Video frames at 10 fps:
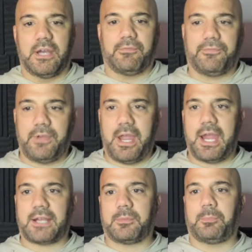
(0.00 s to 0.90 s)

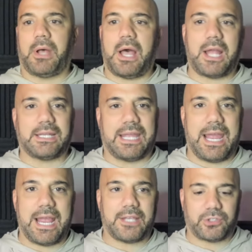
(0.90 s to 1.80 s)
Effect
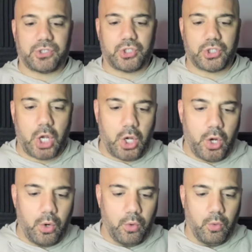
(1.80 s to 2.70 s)
podcast
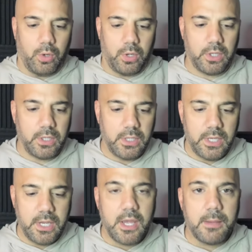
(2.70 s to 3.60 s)
show.
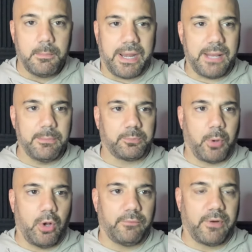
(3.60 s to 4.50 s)
My name is
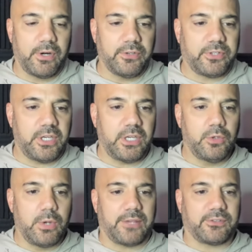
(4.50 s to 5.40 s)
Paul Virzi.
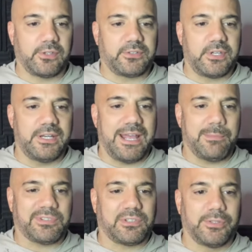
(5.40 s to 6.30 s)
You guys are listening to
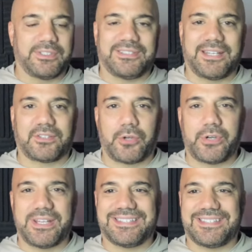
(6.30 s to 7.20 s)
episode
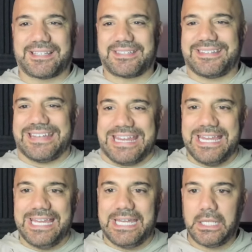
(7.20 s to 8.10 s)

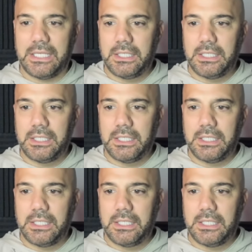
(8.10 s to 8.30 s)
616.